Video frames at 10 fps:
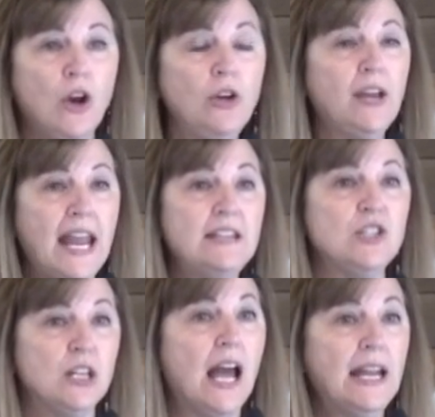On
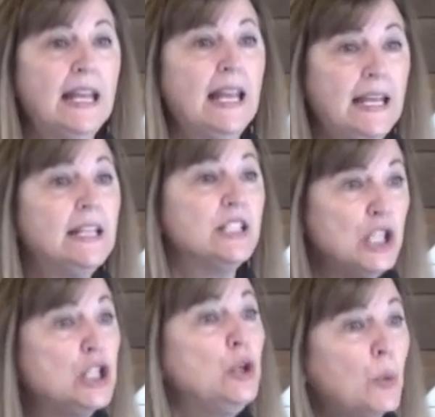occasion, I can get it
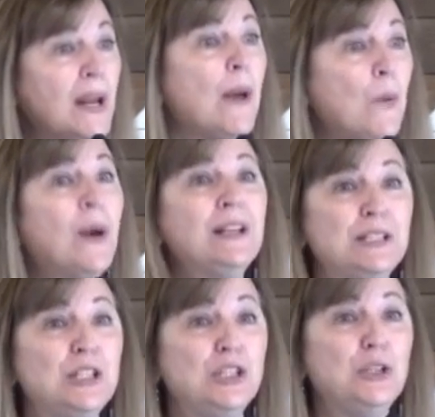to do what I want
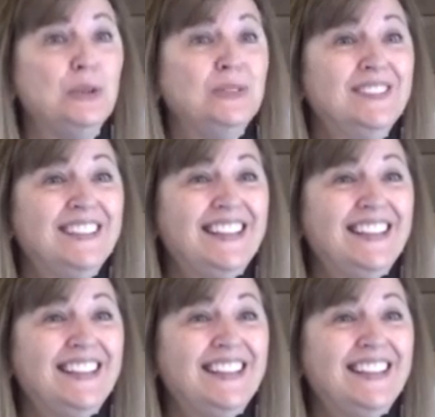it to do,